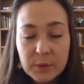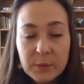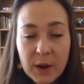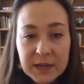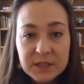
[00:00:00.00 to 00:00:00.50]
we
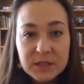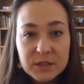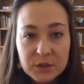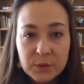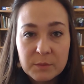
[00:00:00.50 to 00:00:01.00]
want to
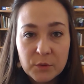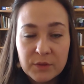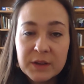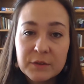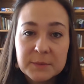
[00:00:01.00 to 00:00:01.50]
do in
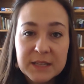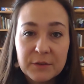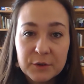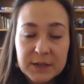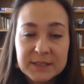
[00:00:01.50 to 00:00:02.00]
moving from
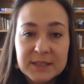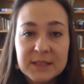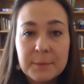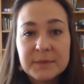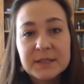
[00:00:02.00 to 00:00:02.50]
self-criticism